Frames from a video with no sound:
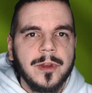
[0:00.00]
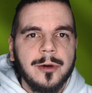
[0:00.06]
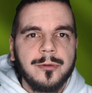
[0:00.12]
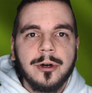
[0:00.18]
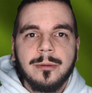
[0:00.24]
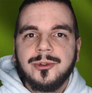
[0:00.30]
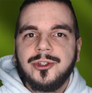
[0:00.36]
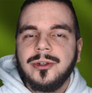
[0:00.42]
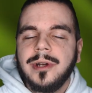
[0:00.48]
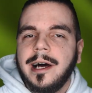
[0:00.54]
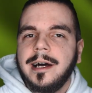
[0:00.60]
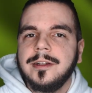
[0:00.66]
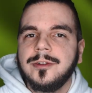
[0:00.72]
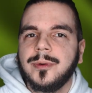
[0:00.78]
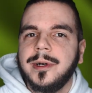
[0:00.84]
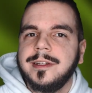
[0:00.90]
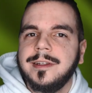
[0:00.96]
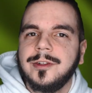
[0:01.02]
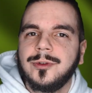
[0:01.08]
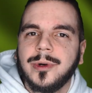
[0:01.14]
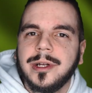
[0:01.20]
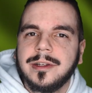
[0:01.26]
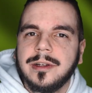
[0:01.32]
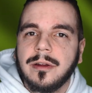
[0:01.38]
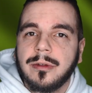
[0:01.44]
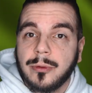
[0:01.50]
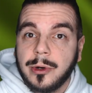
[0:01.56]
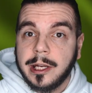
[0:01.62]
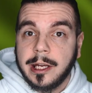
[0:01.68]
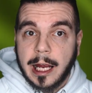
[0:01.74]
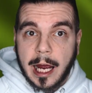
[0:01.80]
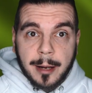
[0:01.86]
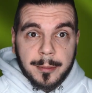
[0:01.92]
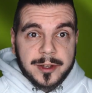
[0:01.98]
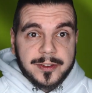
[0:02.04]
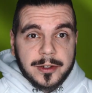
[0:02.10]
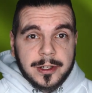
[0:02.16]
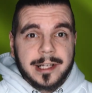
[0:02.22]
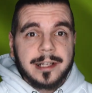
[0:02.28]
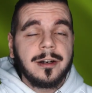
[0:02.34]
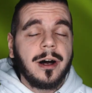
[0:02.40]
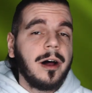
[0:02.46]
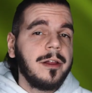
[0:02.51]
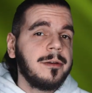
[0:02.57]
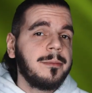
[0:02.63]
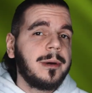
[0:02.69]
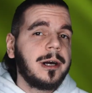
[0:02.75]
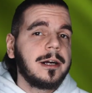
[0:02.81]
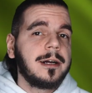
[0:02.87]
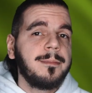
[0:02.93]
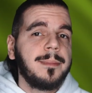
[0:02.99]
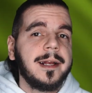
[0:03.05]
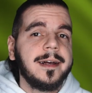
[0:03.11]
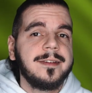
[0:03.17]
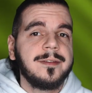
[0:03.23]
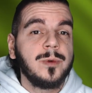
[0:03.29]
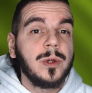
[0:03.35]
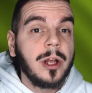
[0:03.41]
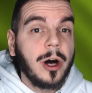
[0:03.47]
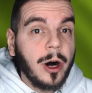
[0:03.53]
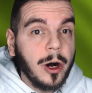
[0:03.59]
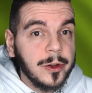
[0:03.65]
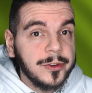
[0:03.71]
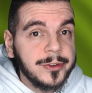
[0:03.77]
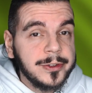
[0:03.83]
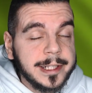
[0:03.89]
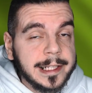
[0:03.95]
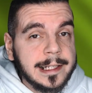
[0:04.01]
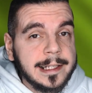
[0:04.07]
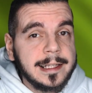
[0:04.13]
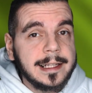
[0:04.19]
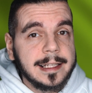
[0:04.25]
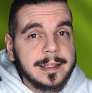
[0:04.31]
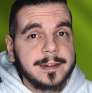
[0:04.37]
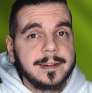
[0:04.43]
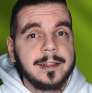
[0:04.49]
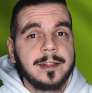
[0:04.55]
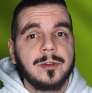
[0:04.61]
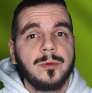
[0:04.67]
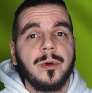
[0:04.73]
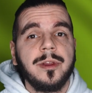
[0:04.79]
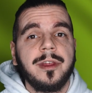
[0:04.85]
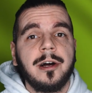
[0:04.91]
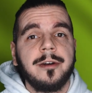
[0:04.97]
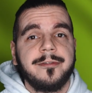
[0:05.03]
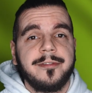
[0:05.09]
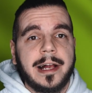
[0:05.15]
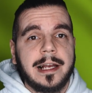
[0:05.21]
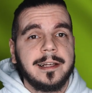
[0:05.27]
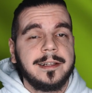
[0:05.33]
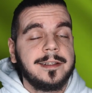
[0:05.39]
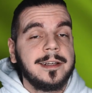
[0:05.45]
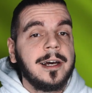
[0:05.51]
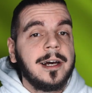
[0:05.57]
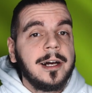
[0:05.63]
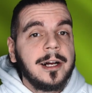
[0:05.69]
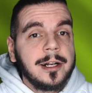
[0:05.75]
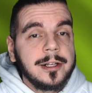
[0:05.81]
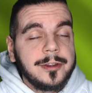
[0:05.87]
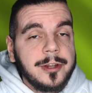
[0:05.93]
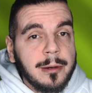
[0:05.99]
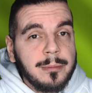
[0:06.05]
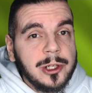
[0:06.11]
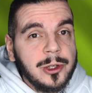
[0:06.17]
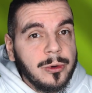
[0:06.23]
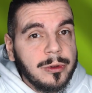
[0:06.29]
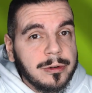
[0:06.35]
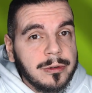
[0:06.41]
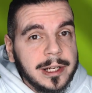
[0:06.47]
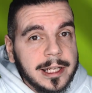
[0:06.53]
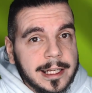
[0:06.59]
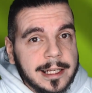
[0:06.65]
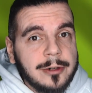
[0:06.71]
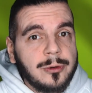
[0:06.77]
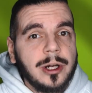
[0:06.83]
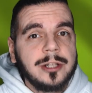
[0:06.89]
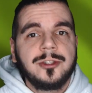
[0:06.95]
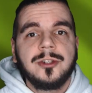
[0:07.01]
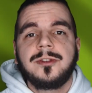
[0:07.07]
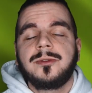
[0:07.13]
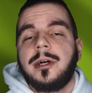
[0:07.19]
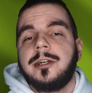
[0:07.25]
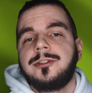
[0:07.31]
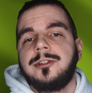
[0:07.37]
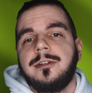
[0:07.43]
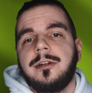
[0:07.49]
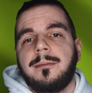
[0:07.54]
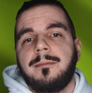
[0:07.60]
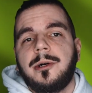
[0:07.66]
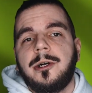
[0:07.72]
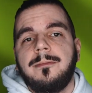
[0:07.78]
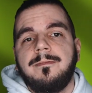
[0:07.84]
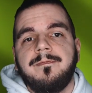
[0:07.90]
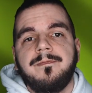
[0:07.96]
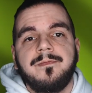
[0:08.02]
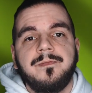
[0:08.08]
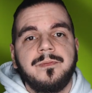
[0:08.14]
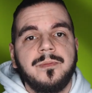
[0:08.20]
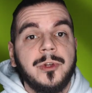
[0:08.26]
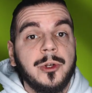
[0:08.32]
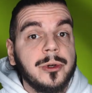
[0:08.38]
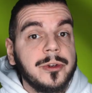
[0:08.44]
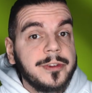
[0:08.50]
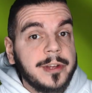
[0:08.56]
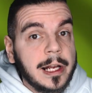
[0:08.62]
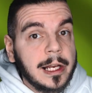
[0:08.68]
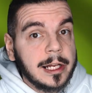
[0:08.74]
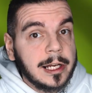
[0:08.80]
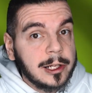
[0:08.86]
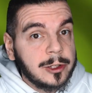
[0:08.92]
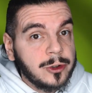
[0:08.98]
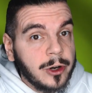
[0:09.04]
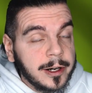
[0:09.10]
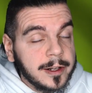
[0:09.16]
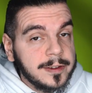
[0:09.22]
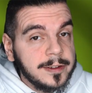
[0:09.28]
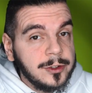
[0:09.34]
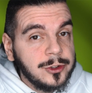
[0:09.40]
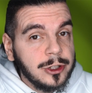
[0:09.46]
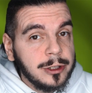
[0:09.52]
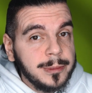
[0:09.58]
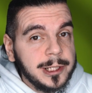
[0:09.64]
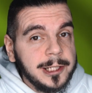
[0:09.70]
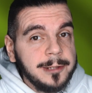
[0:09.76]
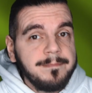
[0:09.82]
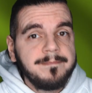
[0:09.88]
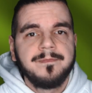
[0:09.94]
From July 2023, Amazon and other marketplaces will also delete listings without valid W3E registration number. Do you sell electronics in Germany?